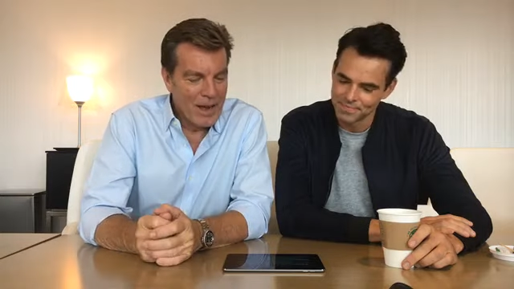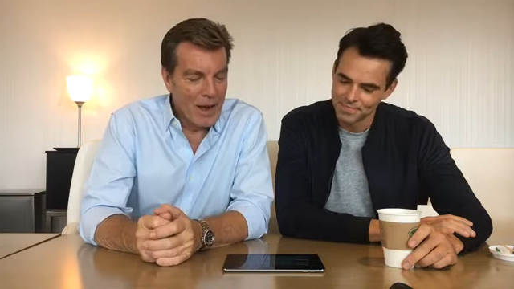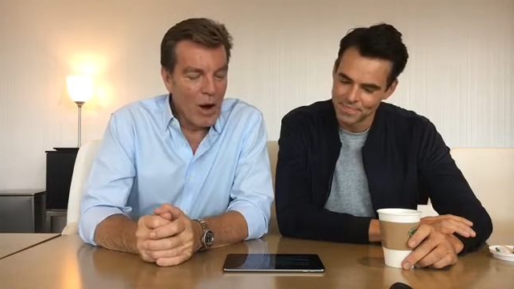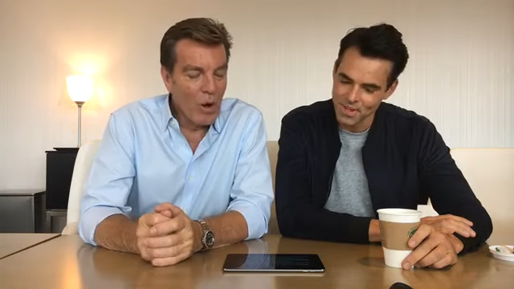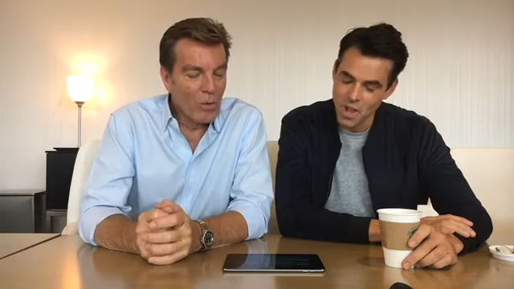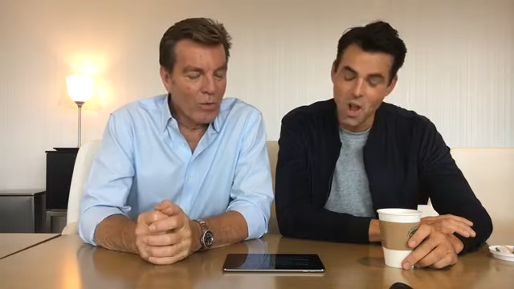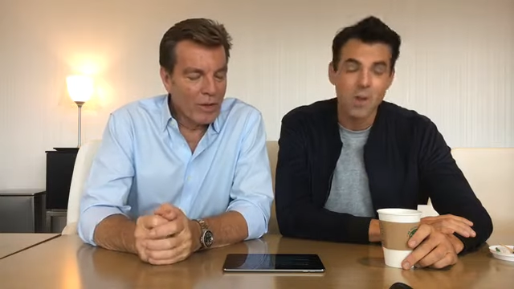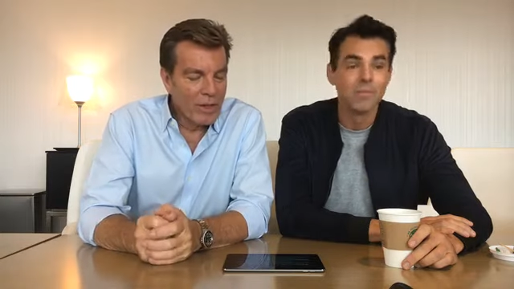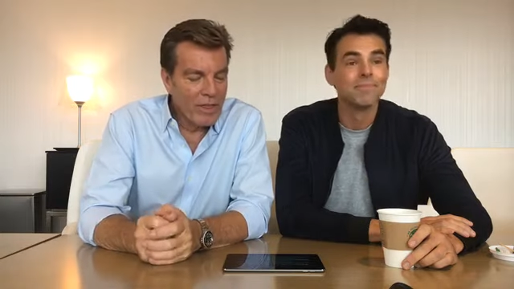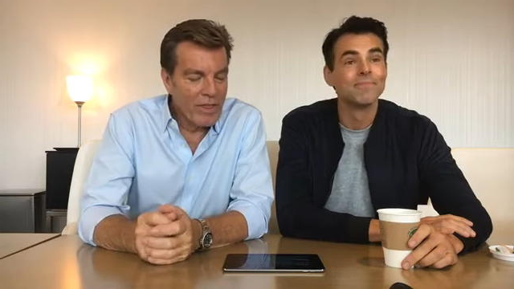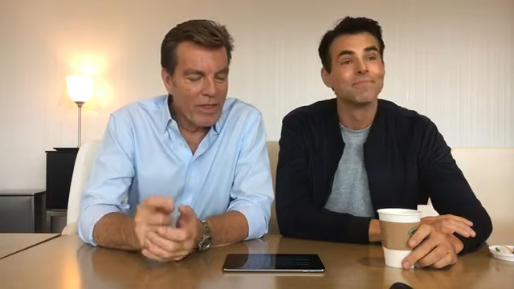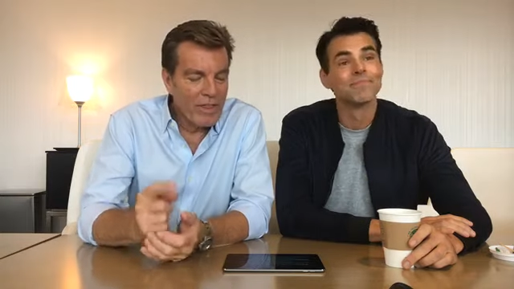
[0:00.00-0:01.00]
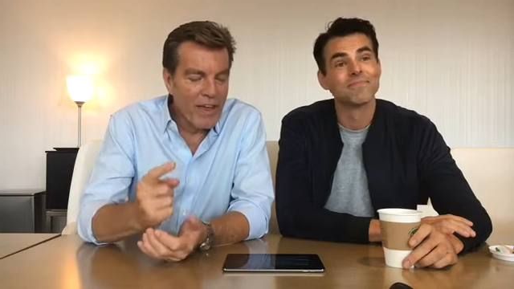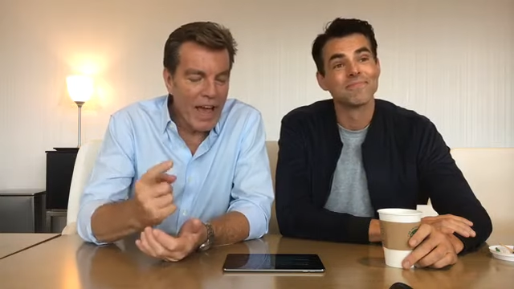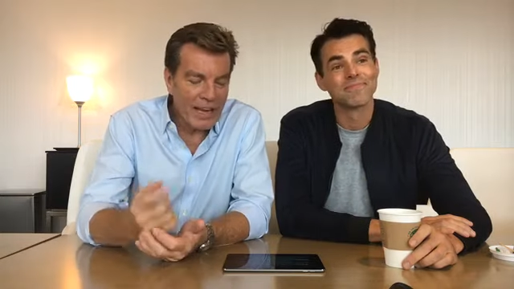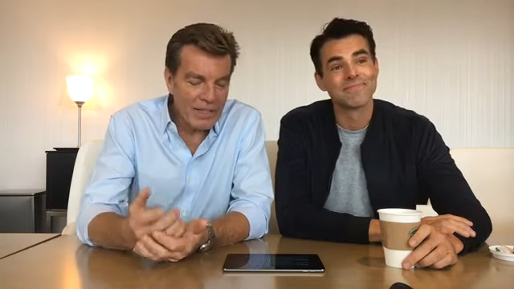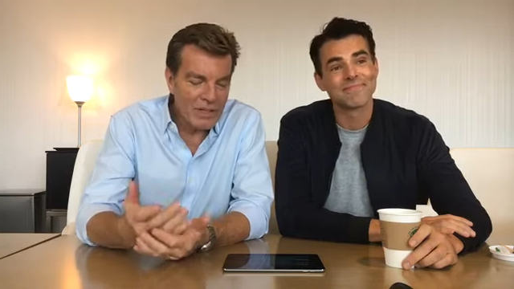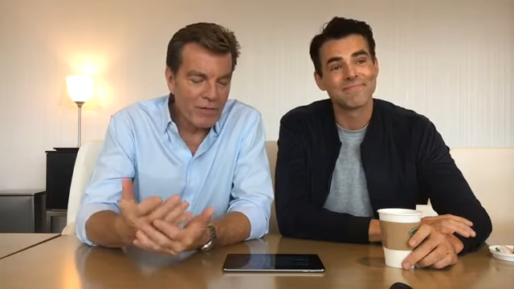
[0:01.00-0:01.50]
Speaker 1: oh. Oh.
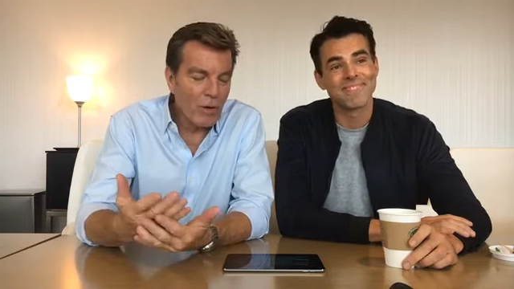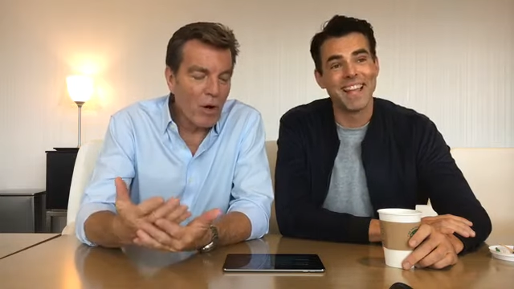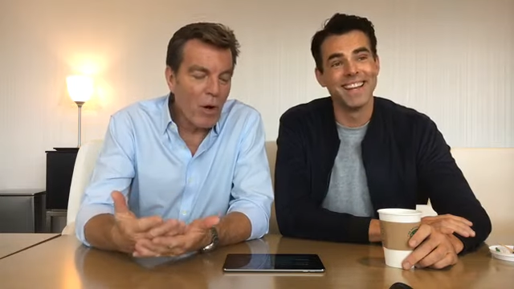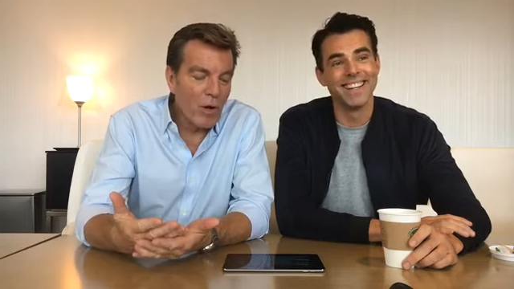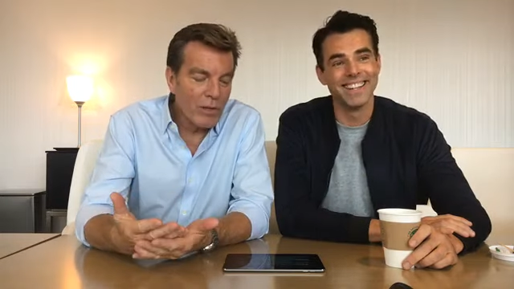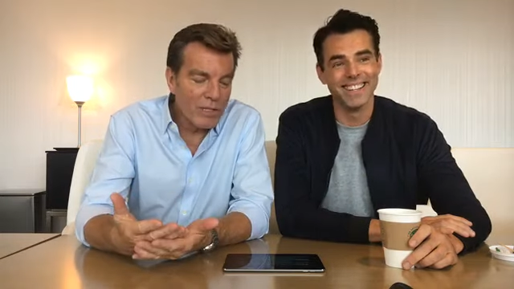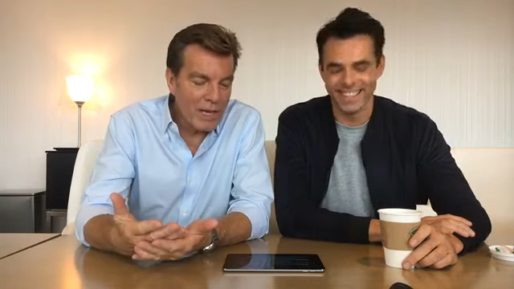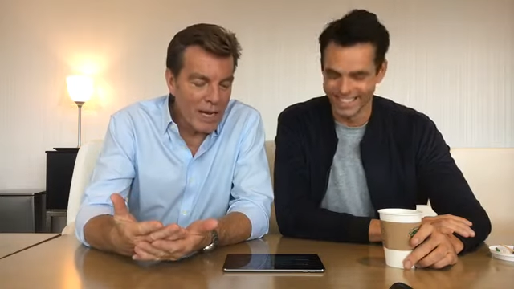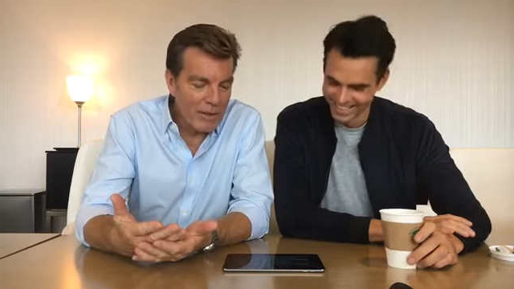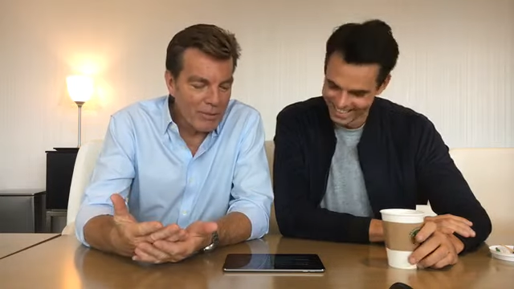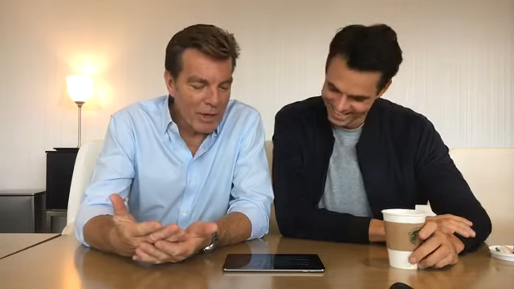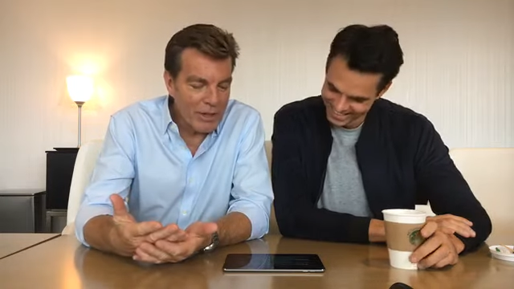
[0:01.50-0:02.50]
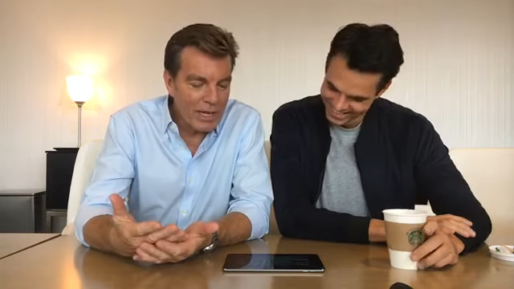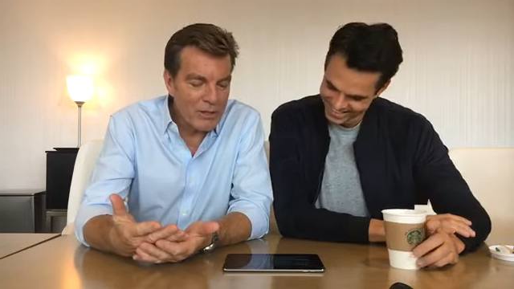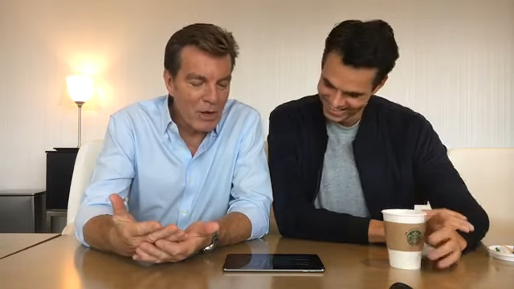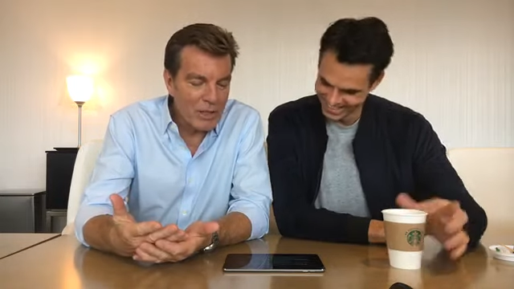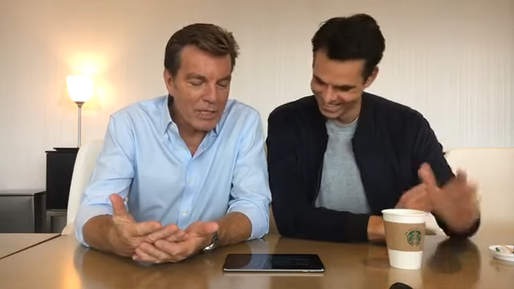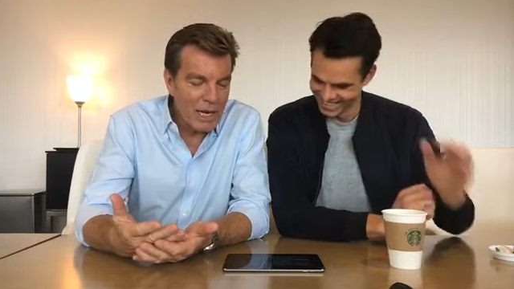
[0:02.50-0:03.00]
Thanks for all the time. That's
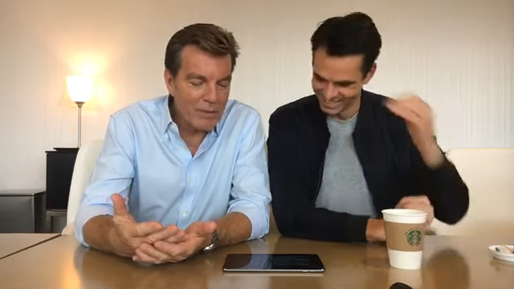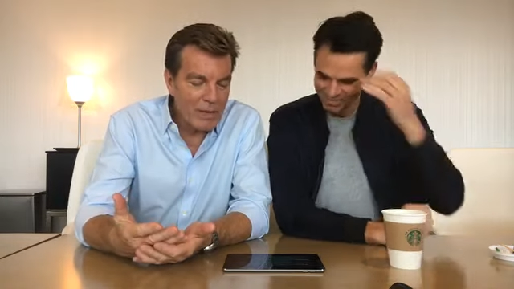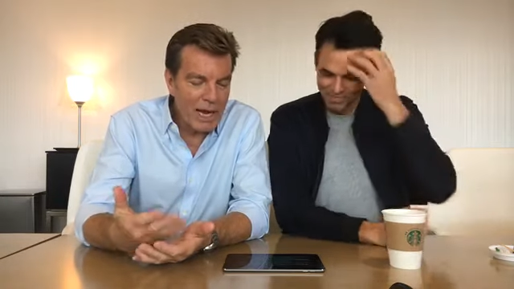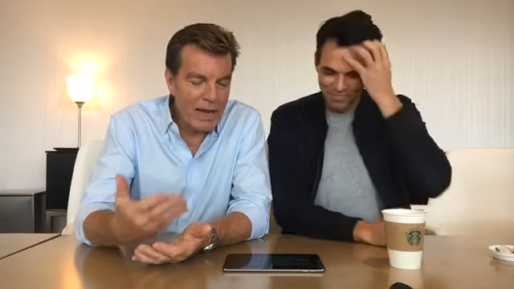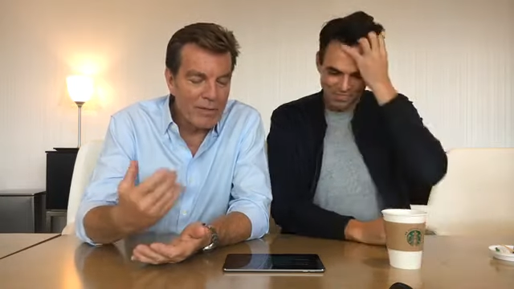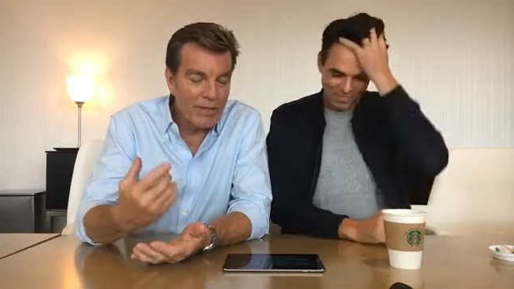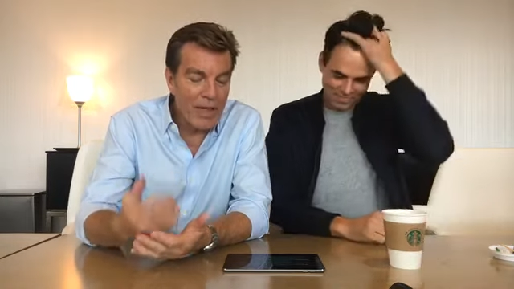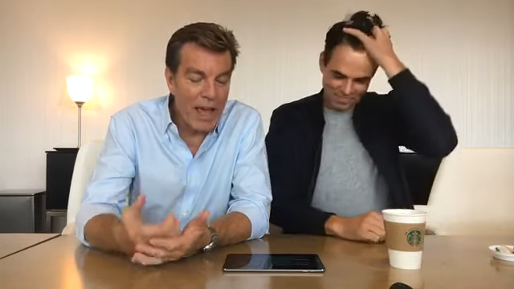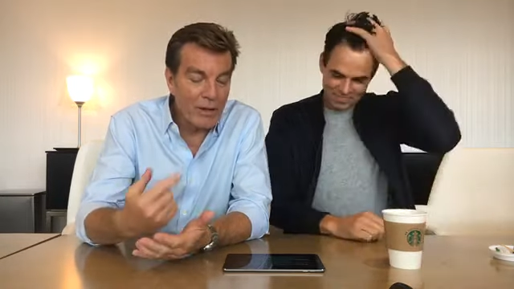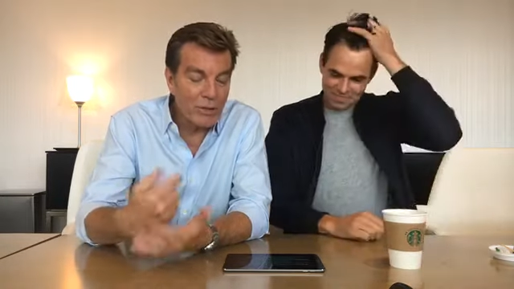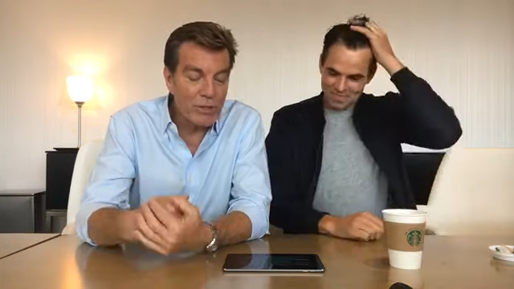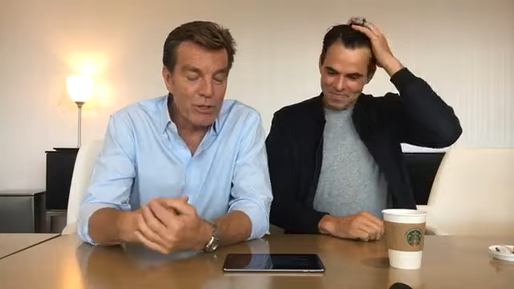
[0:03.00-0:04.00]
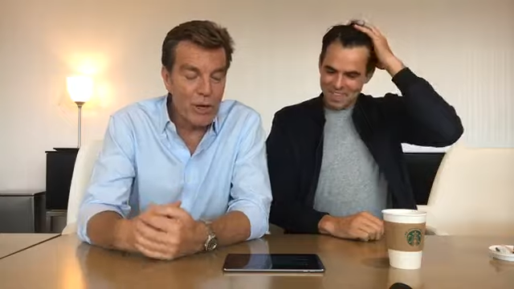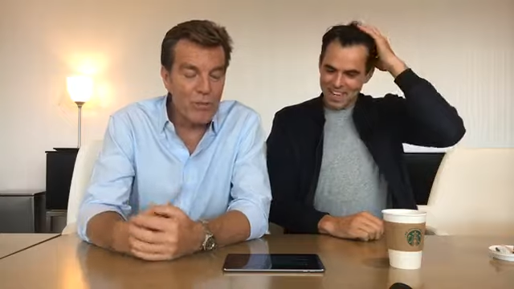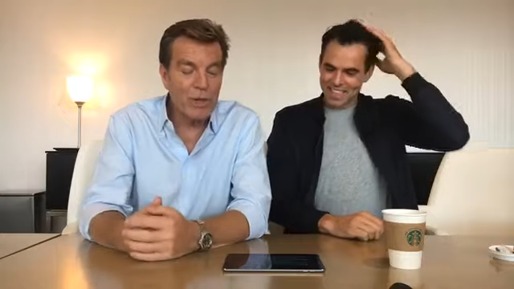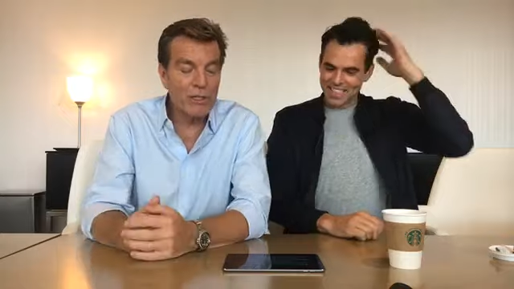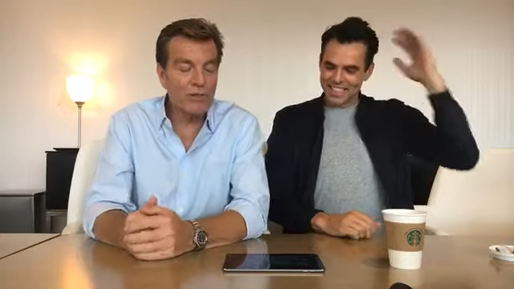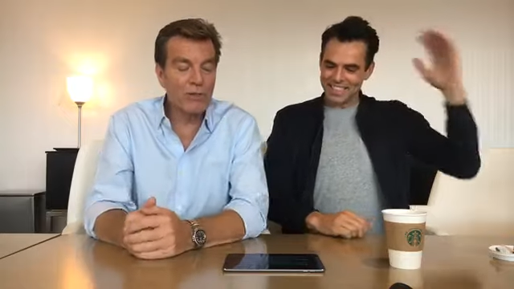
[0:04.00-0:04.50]
all the time we have. Thank you so much for